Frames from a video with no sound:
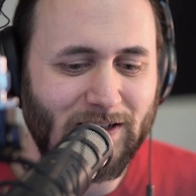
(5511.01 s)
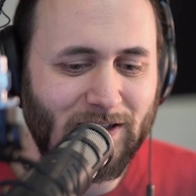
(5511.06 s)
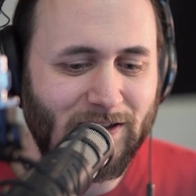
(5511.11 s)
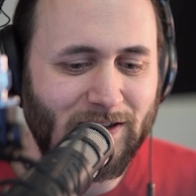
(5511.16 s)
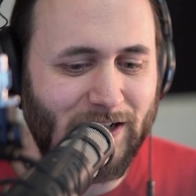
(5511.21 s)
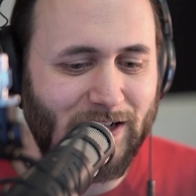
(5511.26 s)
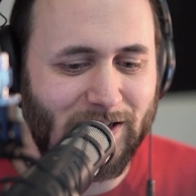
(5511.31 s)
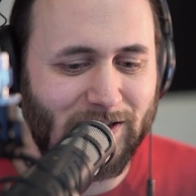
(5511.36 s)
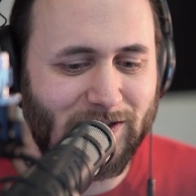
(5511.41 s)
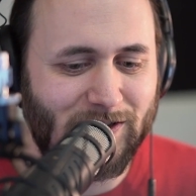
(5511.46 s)

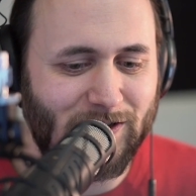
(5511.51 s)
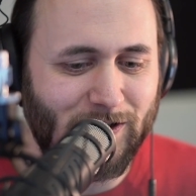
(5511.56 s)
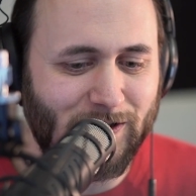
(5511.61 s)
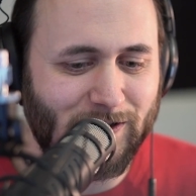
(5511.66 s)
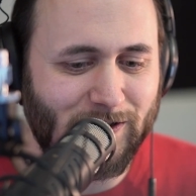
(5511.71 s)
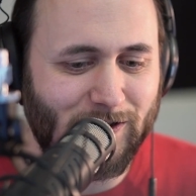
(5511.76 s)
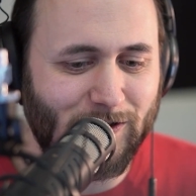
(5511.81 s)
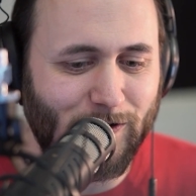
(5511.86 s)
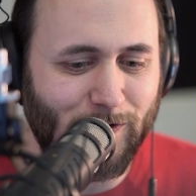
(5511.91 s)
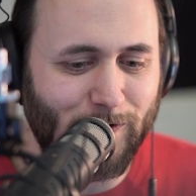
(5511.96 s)
There's
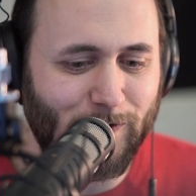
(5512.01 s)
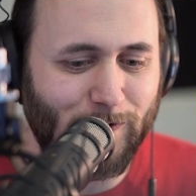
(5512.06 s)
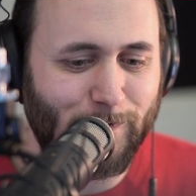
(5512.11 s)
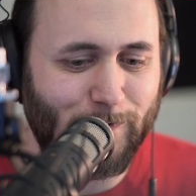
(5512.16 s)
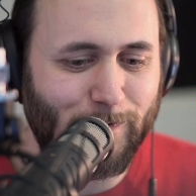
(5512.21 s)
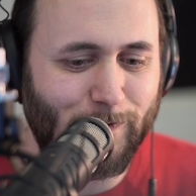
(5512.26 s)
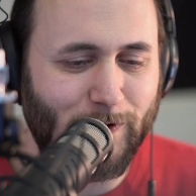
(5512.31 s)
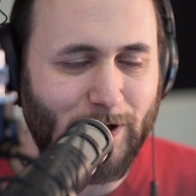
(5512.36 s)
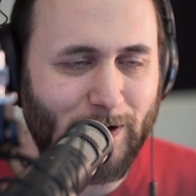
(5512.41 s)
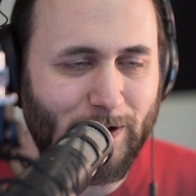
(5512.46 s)
also
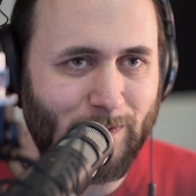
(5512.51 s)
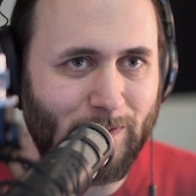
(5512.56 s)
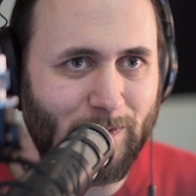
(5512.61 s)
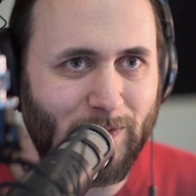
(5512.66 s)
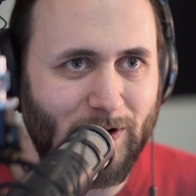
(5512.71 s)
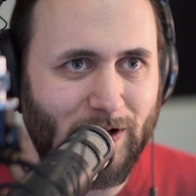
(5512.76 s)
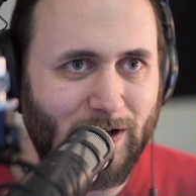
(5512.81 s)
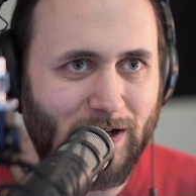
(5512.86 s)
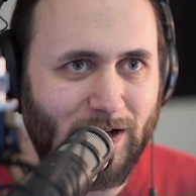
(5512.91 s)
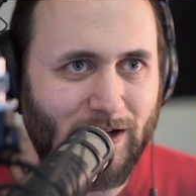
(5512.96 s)

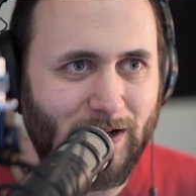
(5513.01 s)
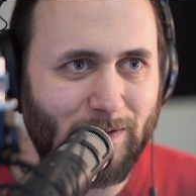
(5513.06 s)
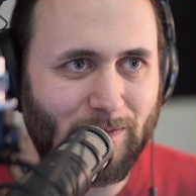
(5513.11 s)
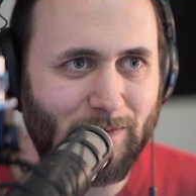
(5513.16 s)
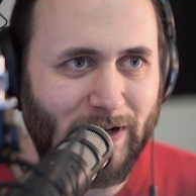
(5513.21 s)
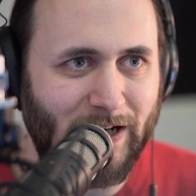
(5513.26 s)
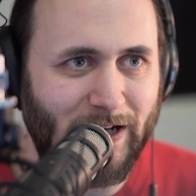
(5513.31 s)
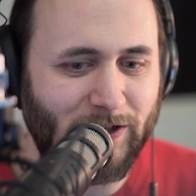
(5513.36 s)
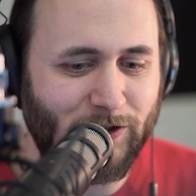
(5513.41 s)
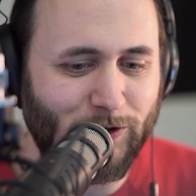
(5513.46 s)
from
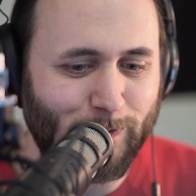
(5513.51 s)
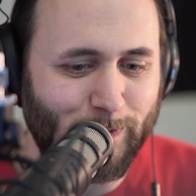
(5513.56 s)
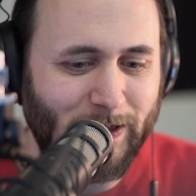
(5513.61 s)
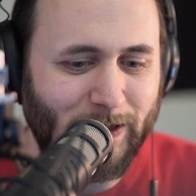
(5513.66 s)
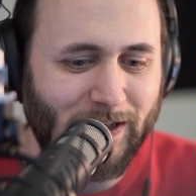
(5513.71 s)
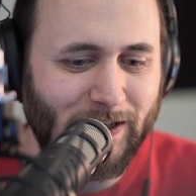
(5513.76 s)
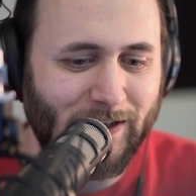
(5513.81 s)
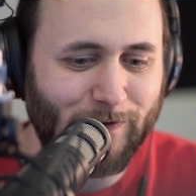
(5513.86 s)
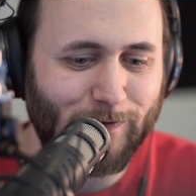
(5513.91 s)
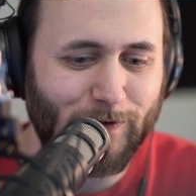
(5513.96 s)
Andrew
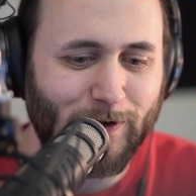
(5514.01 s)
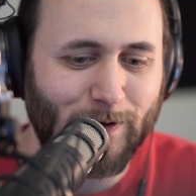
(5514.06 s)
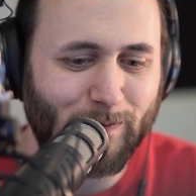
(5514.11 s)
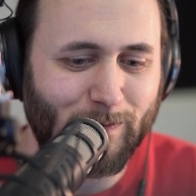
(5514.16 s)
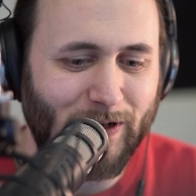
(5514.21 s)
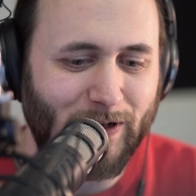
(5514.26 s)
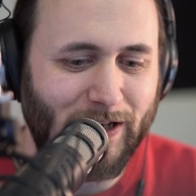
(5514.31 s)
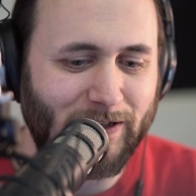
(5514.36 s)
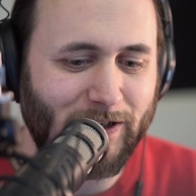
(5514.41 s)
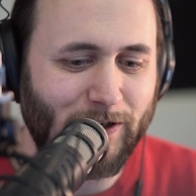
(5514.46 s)
Pierce from
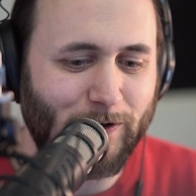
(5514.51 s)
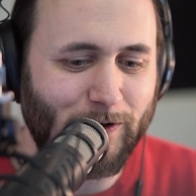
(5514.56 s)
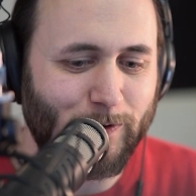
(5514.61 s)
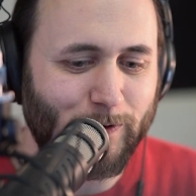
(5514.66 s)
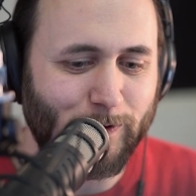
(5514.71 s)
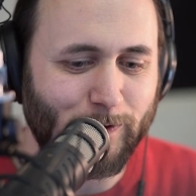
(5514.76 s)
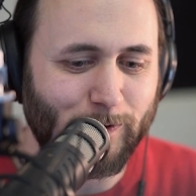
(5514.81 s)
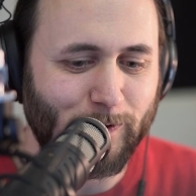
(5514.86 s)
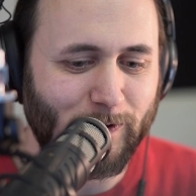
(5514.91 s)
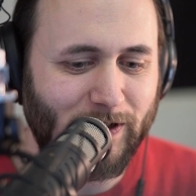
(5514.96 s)
Blender
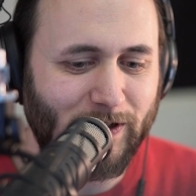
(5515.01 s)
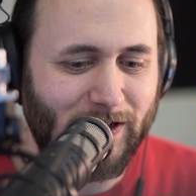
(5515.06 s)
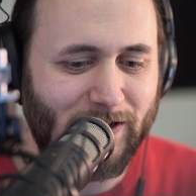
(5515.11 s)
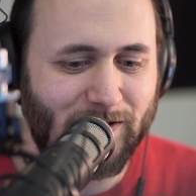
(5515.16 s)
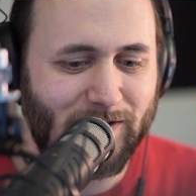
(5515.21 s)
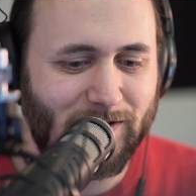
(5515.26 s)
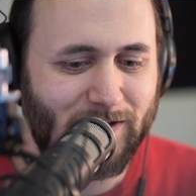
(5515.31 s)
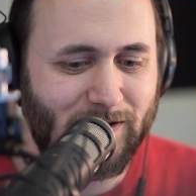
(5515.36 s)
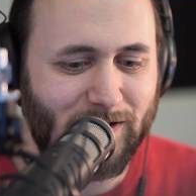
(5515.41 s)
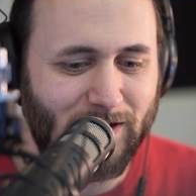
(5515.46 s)
Guru,
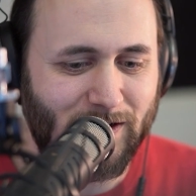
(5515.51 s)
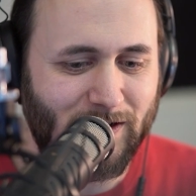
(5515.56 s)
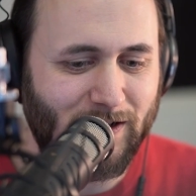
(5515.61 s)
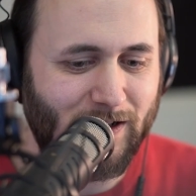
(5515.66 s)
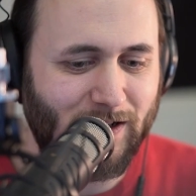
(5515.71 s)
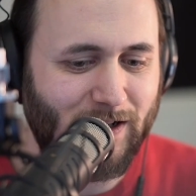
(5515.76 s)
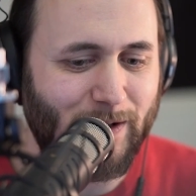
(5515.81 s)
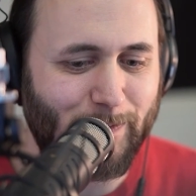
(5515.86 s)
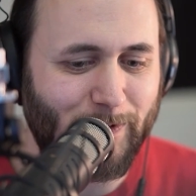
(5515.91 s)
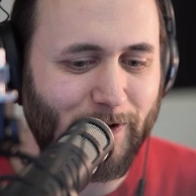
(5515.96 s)
there's a
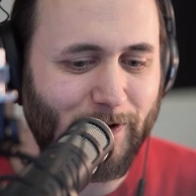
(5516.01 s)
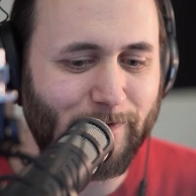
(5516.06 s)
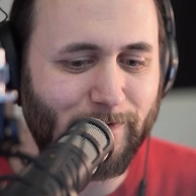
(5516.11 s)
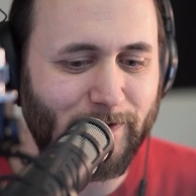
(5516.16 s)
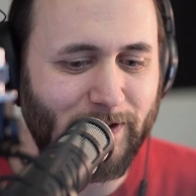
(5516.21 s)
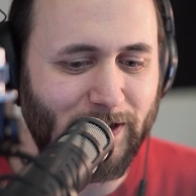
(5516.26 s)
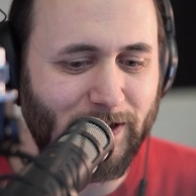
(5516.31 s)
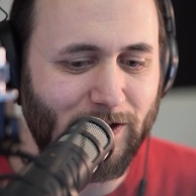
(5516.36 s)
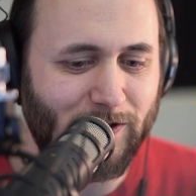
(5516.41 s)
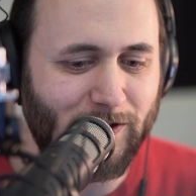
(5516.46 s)
couple of
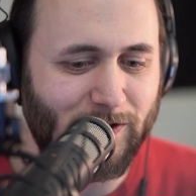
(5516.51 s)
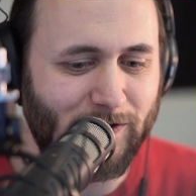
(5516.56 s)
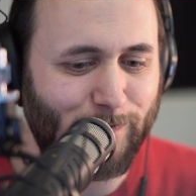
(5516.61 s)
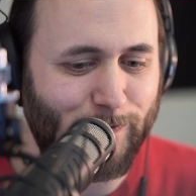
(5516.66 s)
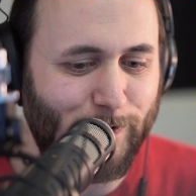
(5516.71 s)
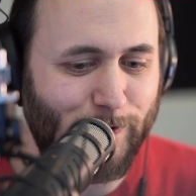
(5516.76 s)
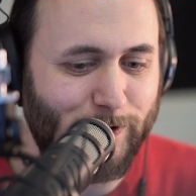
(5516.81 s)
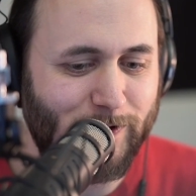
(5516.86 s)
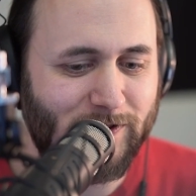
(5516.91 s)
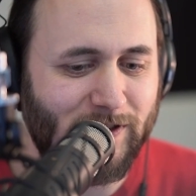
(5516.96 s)
videos
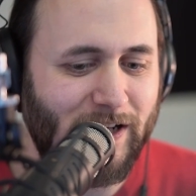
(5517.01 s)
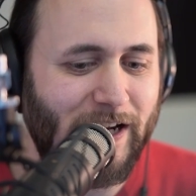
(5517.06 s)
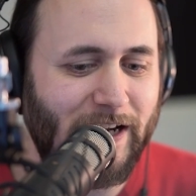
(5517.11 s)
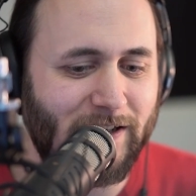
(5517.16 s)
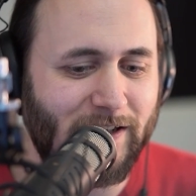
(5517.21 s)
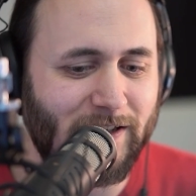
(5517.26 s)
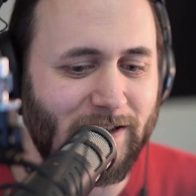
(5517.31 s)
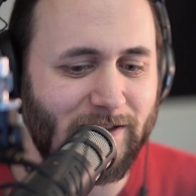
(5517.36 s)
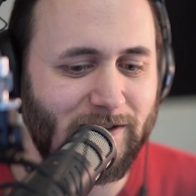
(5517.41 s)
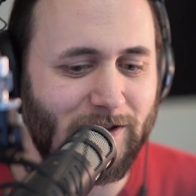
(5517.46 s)
for
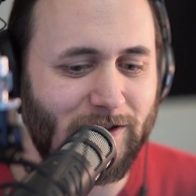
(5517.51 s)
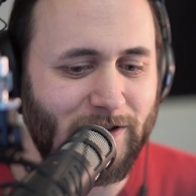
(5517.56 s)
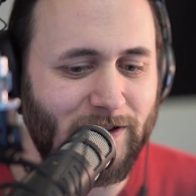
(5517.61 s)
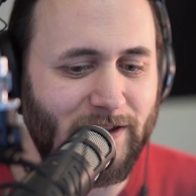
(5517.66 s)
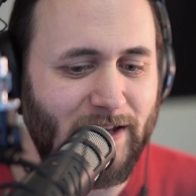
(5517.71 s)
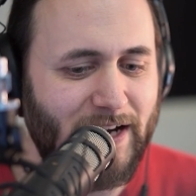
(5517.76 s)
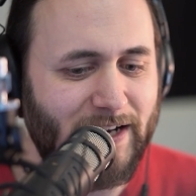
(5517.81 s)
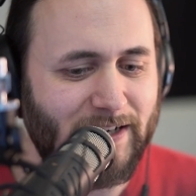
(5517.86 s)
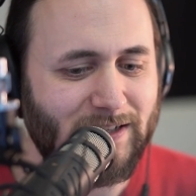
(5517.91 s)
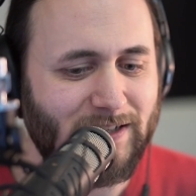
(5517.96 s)
cycles on
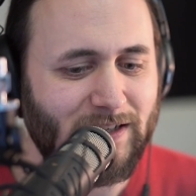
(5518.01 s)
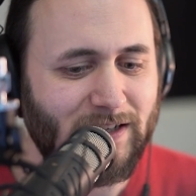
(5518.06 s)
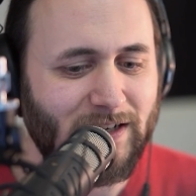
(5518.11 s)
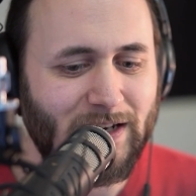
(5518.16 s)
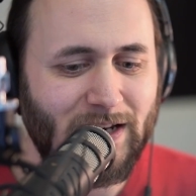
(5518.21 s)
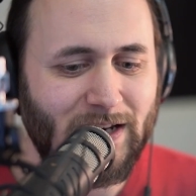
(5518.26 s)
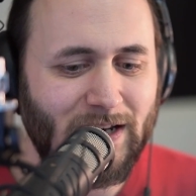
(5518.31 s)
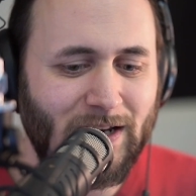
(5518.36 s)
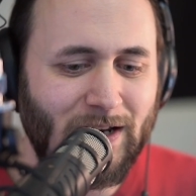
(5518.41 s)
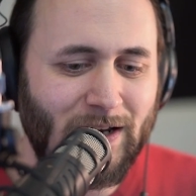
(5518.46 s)
that.
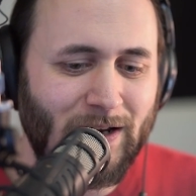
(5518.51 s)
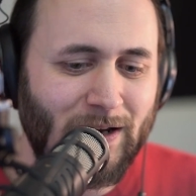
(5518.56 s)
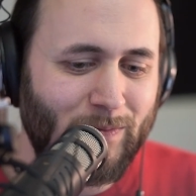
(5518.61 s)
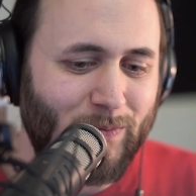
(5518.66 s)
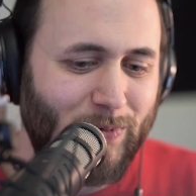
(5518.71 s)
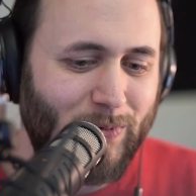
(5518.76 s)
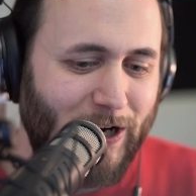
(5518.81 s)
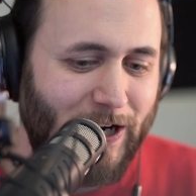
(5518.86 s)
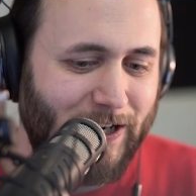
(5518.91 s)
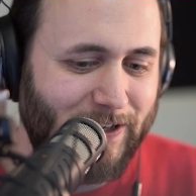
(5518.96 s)

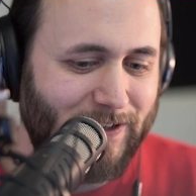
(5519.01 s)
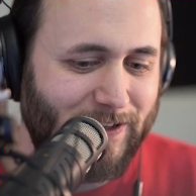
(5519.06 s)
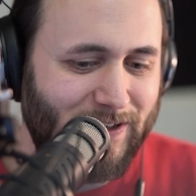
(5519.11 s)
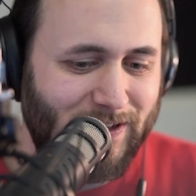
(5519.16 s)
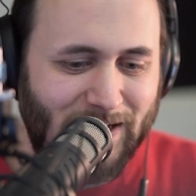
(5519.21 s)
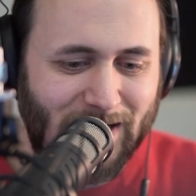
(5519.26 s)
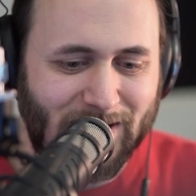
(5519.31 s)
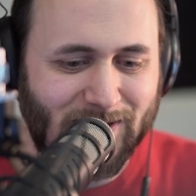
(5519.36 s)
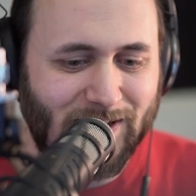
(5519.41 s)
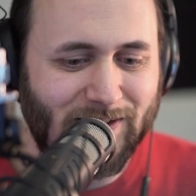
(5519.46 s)
But
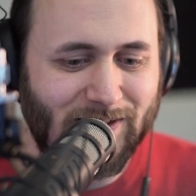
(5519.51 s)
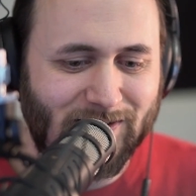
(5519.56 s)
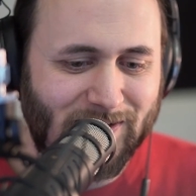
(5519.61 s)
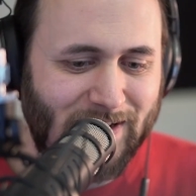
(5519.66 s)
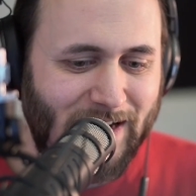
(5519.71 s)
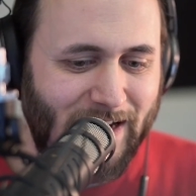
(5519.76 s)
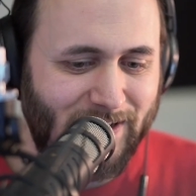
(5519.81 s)
as I said,